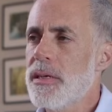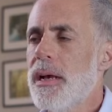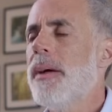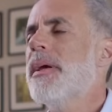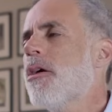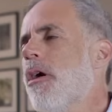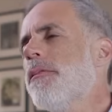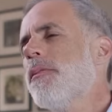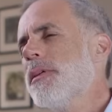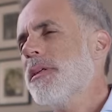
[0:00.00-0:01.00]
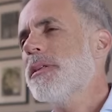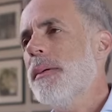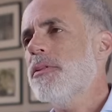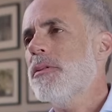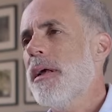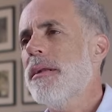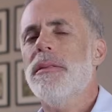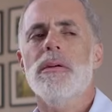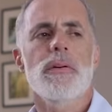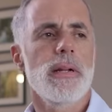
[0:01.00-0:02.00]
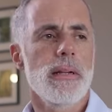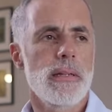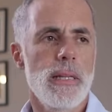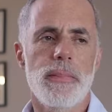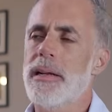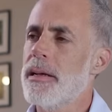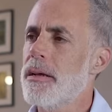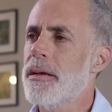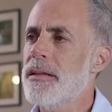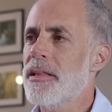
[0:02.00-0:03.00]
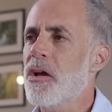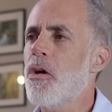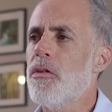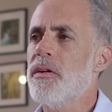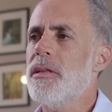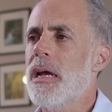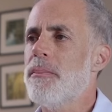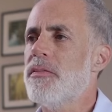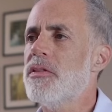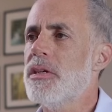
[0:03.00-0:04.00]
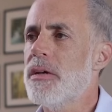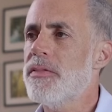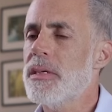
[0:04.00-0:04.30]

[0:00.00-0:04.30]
I mean, COVID was exceptional. I don't think we're going to keep getting the COVID type of shifts.